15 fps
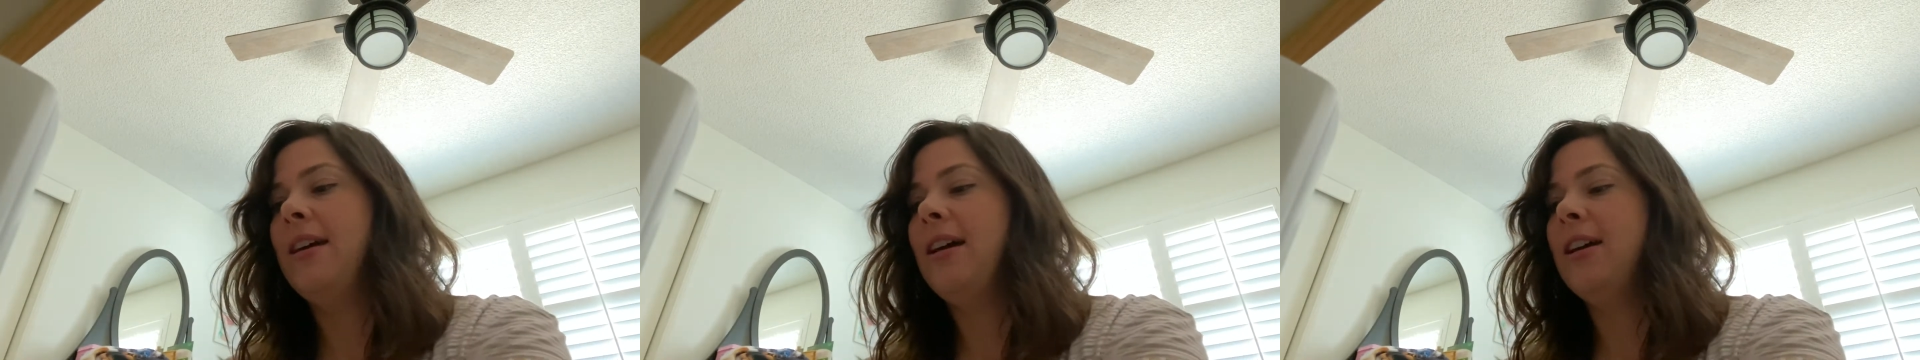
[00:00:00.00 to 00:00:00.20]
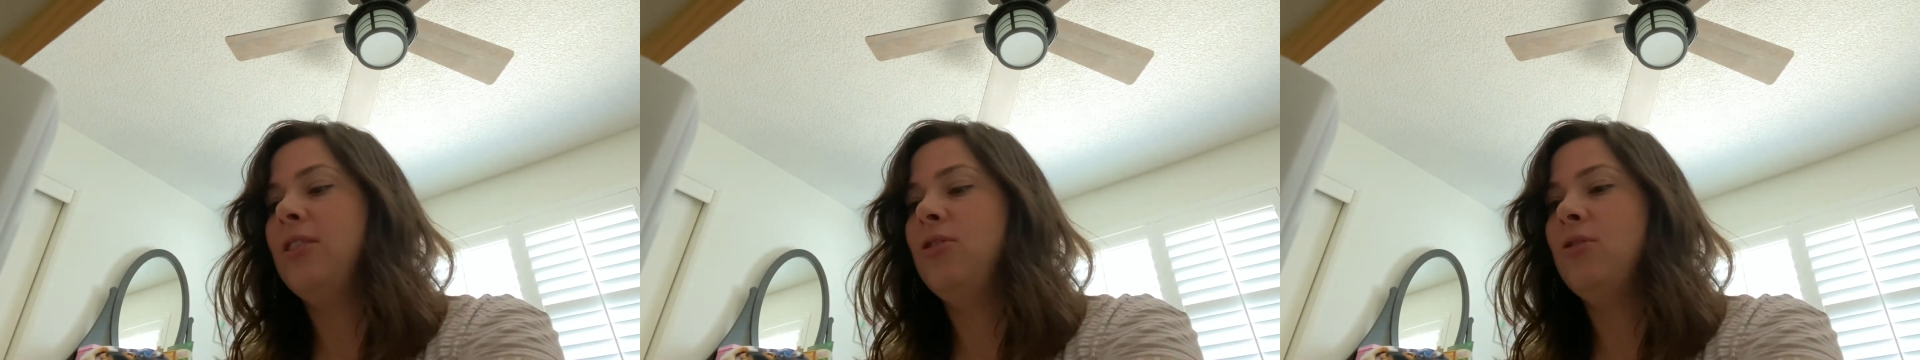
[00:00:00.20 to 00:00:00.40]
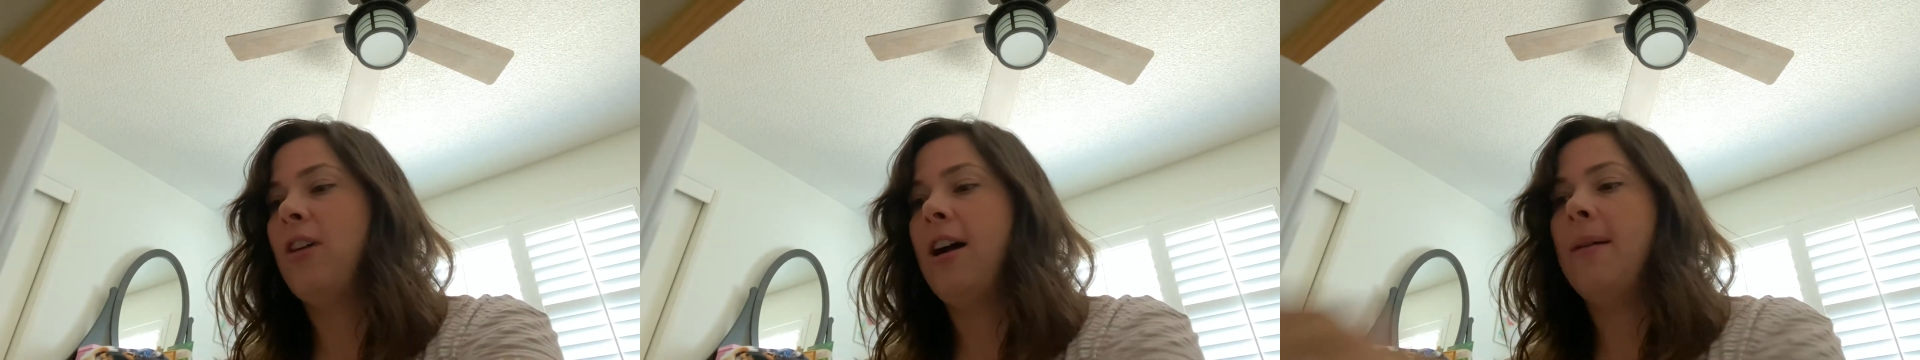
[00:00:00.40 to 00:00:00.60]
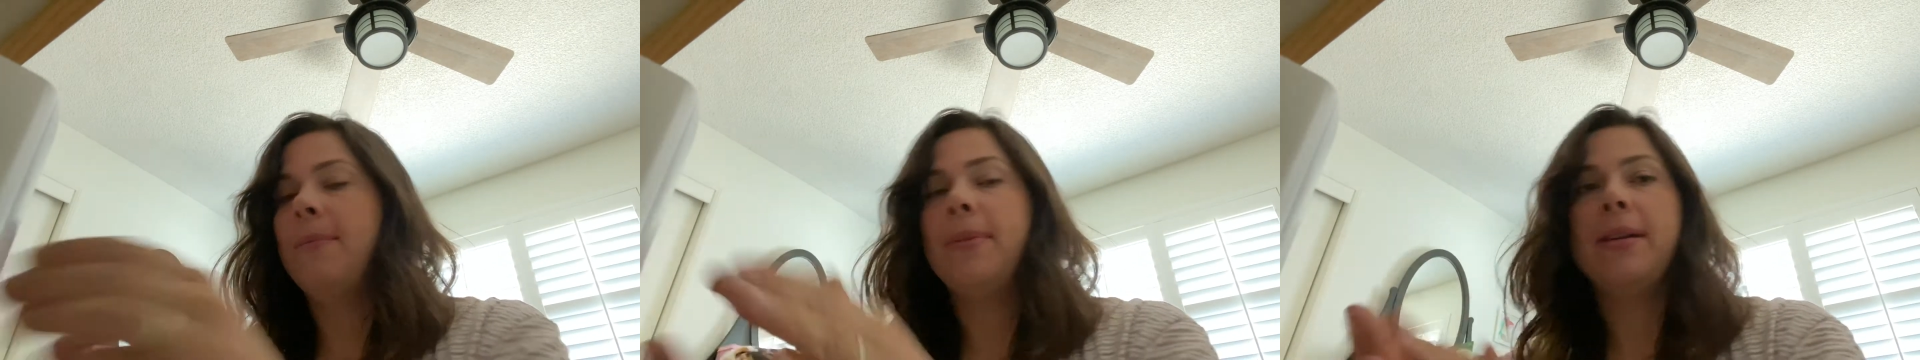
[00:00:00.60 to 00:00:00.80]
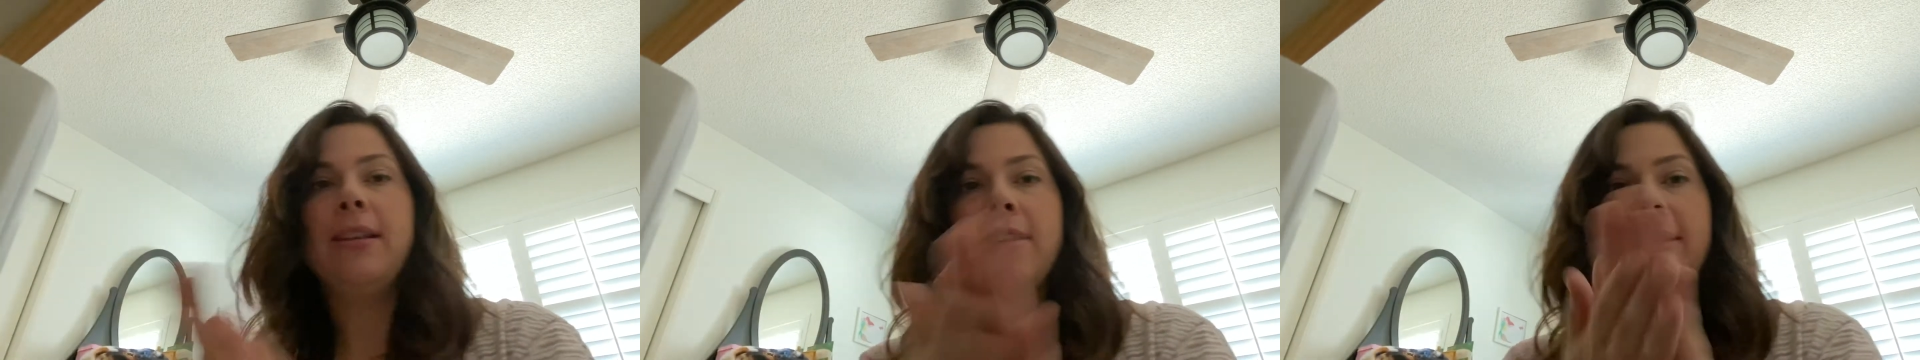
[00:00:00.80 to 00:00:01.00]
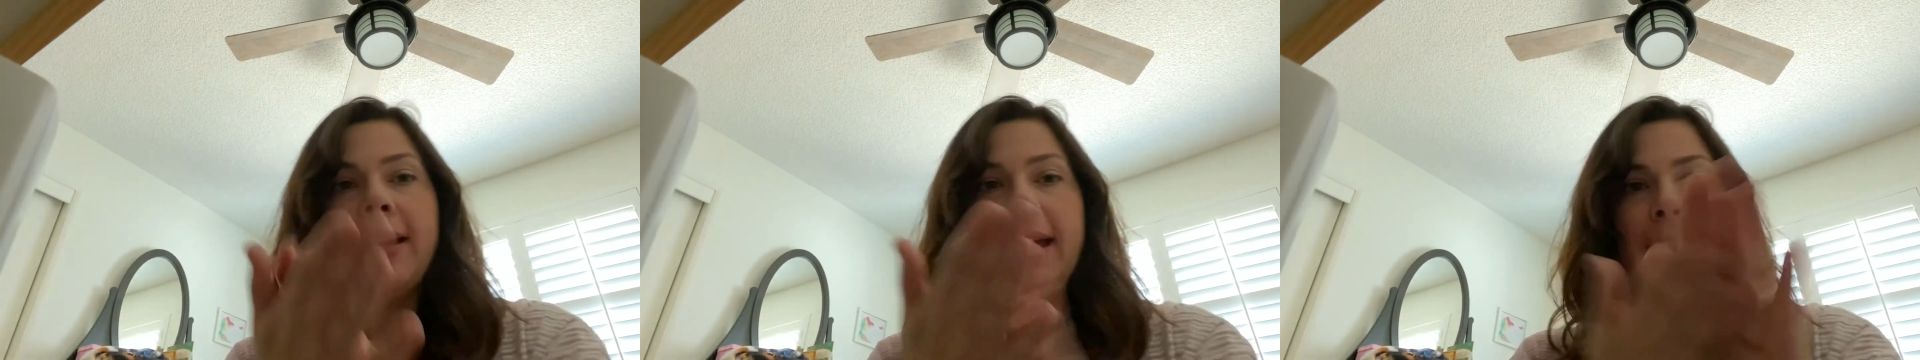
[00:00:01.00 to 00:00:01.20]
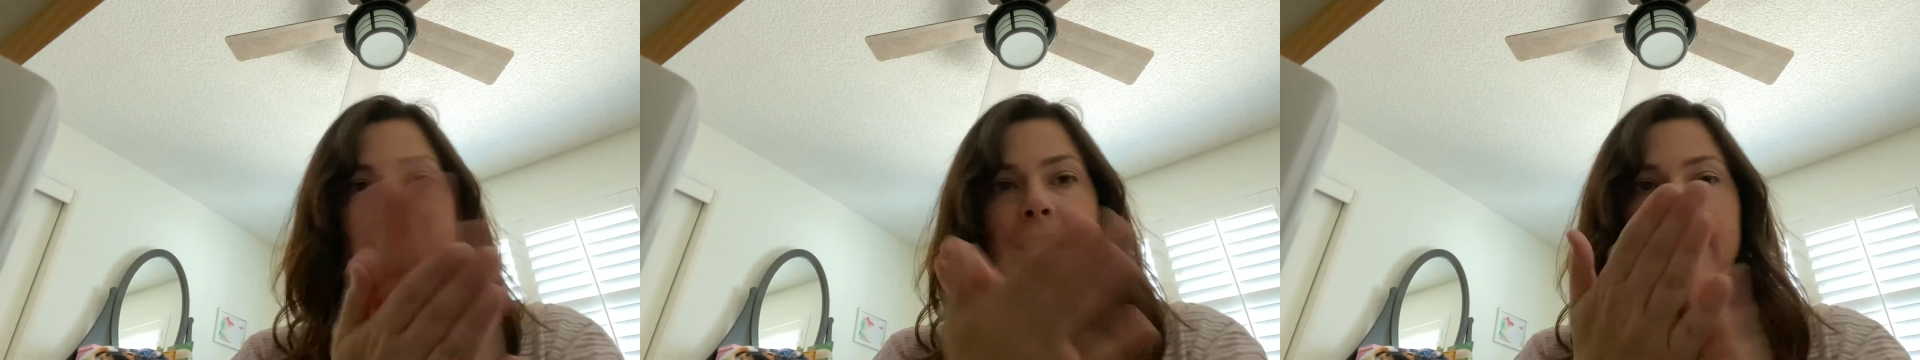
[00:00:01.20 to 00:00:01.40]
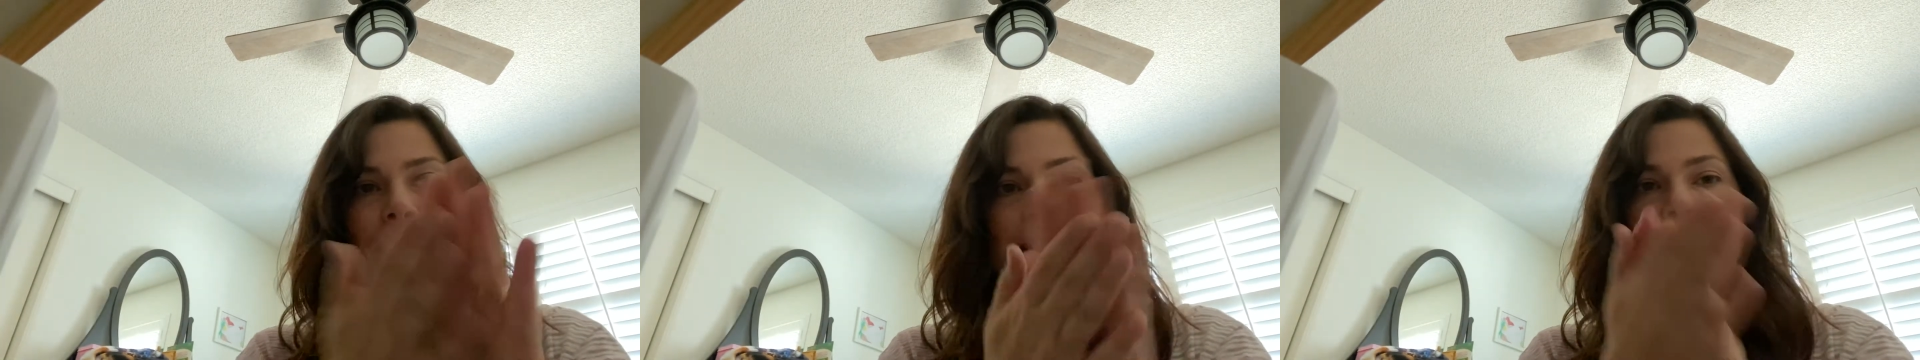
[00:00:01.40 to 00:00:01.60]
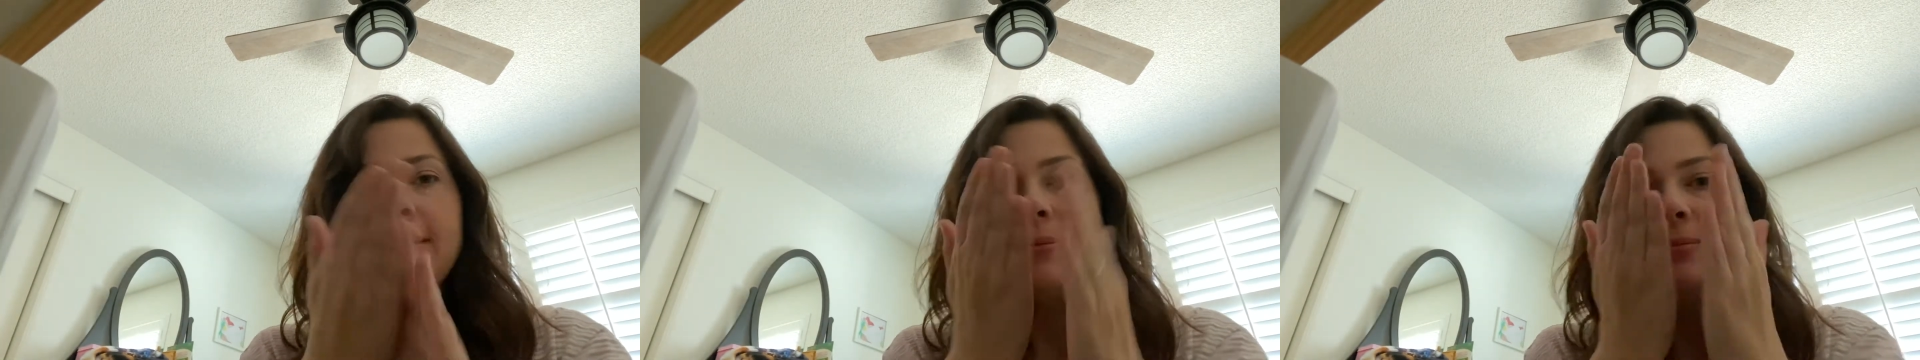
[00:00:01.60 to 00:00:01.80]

a drop in your hand.